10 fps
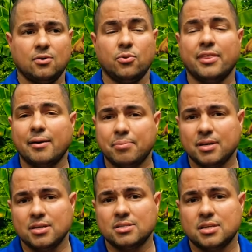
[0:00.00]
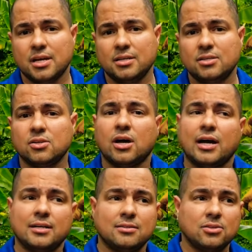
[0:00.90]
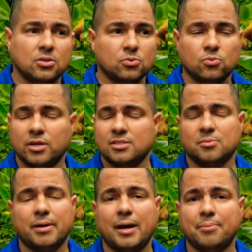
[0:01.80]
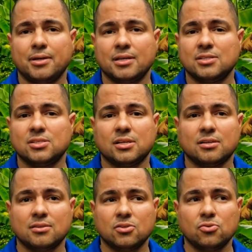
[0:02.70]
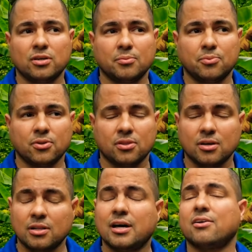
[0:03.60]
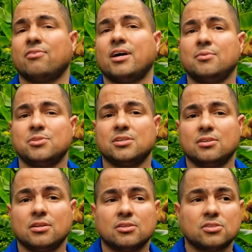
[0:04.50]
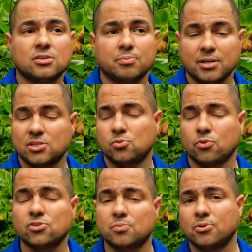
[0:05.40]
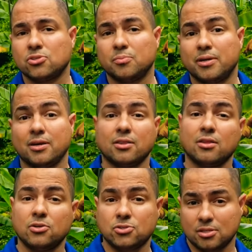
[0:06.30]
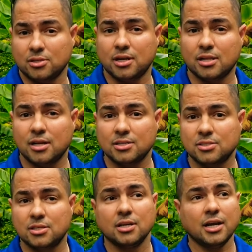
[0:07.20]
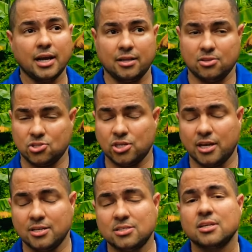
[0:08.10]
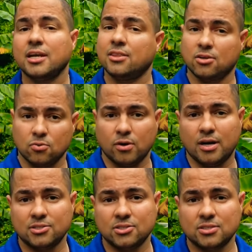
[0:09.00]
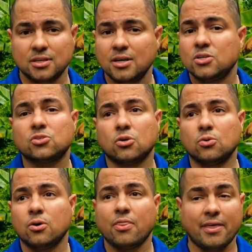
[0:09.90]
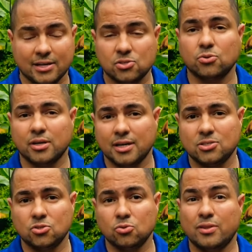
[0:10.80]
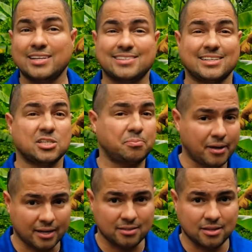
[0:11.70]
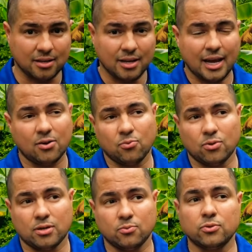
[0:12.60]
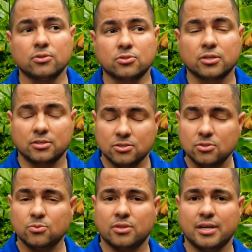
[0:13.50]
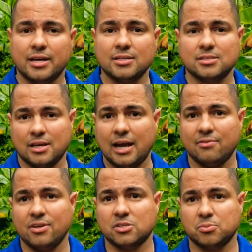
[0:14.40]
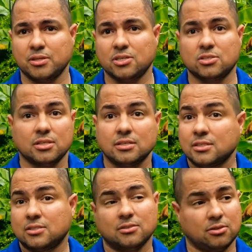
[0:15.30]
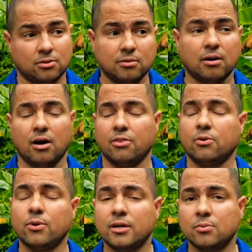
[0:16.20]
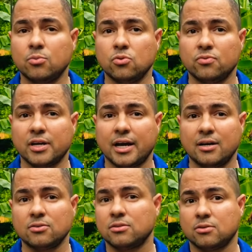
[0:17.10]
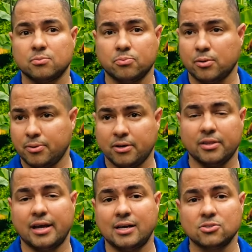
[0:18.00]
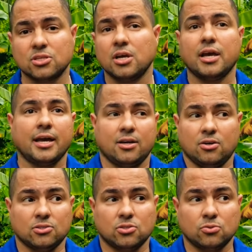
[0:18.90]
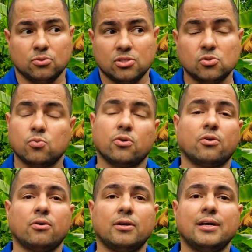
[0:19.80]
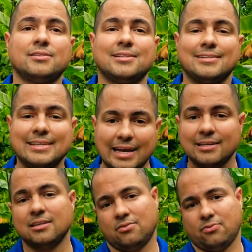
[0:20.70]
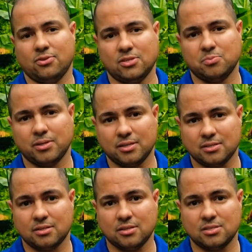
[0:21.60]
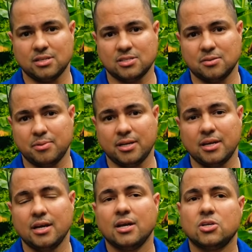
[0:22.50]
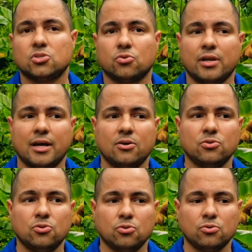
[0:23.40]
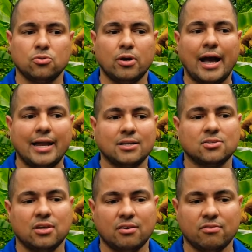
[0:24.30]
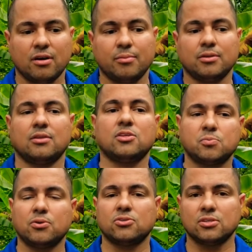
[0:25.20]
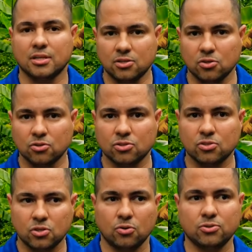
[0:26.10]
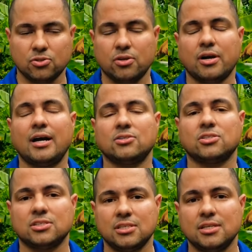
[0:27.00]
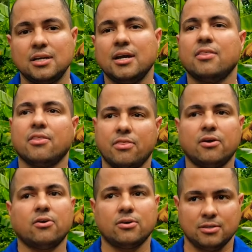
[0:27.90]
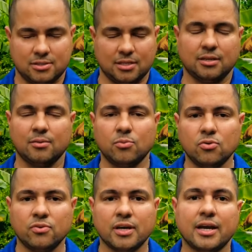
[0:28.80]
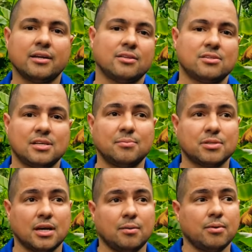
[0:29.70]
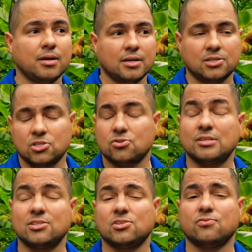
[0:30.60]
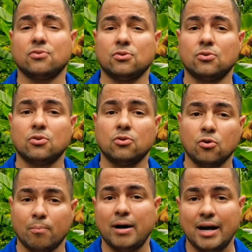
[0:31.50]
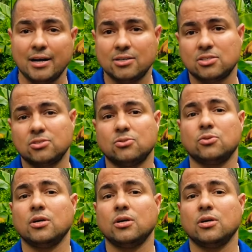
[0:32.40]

With that being said, what ends up happening is that you end up with a lot of items in places where they're supposed to be, the utility closet, in the sheds, in the garages. So that's okay too, that's expected. And what a realtor can do with that is have the explanation that, listen, they're on their way to moving out, they're preparing the house, and also this is where it's intended for these things to be. So now you're adding to that environment for this person that you're going to their house to see, that they're intending on moving, and at the same time it's a transition for your buyer to